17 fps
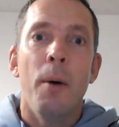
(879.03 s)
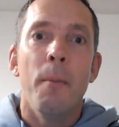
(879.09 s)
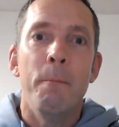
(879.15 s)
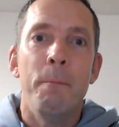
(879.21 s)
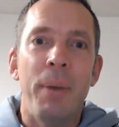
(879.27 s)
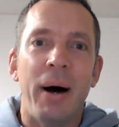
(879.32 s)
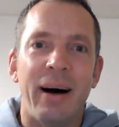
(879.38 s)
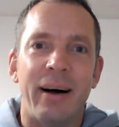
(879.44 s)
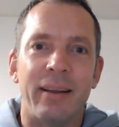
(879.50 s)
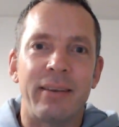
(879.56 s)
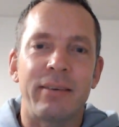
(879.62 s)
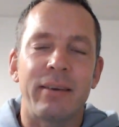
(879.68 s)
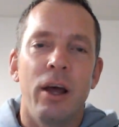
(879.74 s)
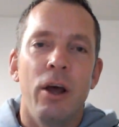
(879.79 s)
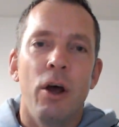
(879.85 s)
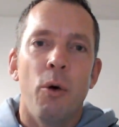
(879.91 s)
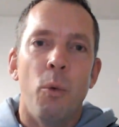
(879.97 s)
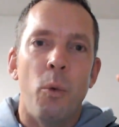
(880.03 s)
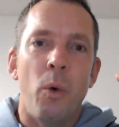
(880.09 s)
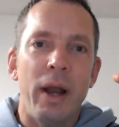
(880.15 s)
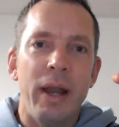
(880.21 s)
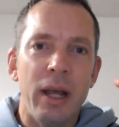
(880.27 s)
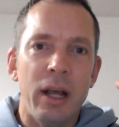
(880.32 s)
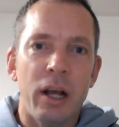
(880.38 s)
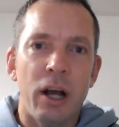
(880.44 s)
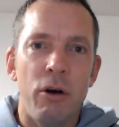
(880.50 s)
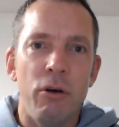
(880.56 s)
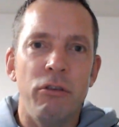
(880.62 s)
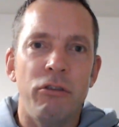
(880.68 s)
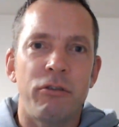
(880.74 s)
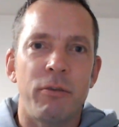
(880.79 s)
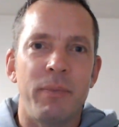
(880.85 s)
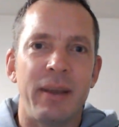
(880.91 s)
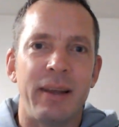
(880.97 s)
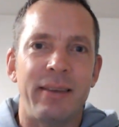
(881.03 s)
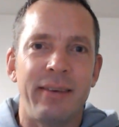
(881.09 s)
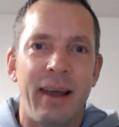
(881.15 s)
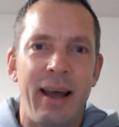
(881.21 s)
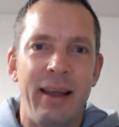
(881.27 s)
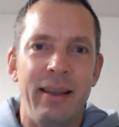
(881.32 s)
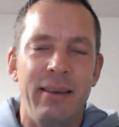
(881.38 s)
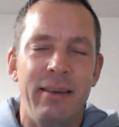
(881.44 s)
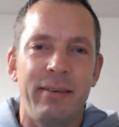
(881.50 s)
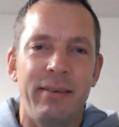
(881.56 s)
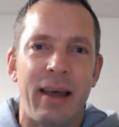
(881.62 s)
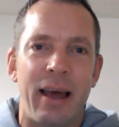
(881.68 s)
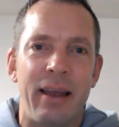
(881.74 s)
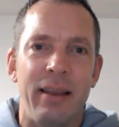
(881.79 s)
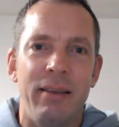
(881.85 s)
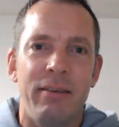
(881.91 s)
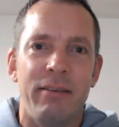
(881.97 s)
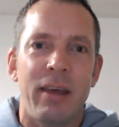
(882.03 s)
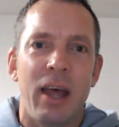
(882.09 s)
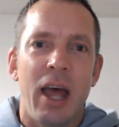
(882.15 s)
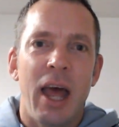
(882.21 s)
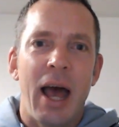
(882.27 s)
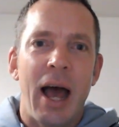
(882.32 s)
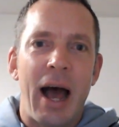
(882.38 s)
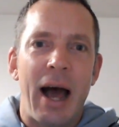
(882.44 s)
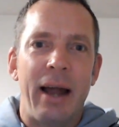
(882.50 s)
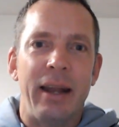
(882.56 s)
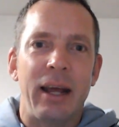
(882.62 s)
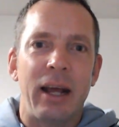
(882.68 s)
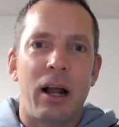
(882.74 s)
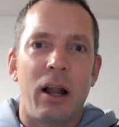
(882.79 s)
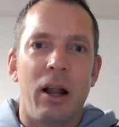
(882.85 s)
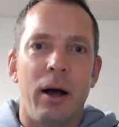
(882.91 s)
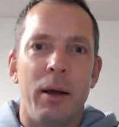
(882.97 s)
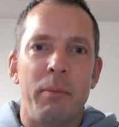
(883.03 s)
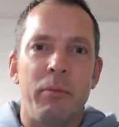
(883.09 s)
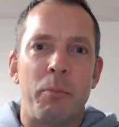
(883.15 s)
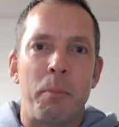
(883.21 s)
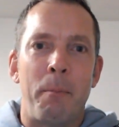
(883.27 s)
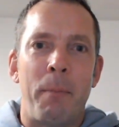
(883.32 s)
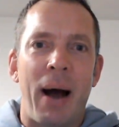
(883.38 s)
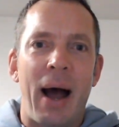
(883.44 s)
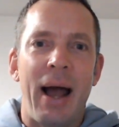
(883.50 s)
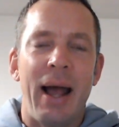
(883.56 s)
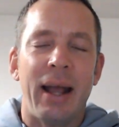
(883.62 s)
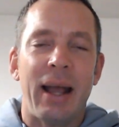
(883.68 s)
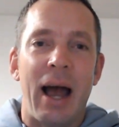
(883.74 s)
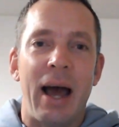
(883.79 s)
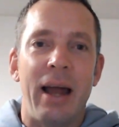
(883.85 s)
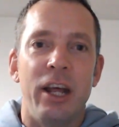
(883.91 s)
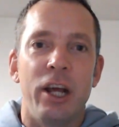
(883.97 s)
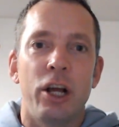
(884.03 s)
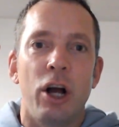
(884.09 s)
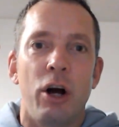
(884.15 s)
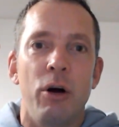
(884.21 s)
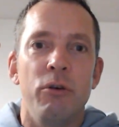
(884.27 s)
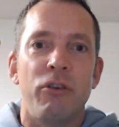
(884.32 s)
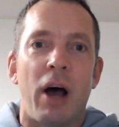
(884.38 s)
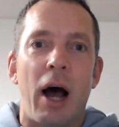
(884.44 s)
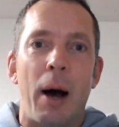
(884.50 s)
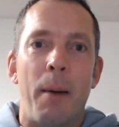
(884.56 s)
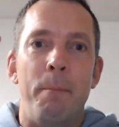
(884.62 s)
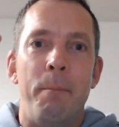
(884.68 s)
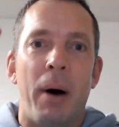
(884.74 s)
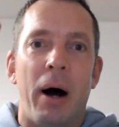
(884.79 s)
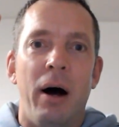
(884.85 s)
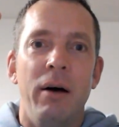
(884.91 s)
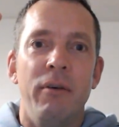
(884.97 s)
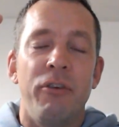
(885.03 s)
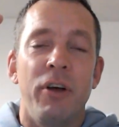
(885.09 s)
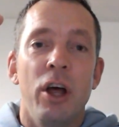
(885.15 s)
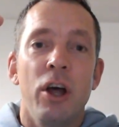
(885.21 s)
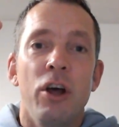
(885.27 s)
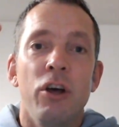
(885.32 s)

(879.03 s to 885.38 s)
but when it goes from the 10 cents and it climbs back and it goes above,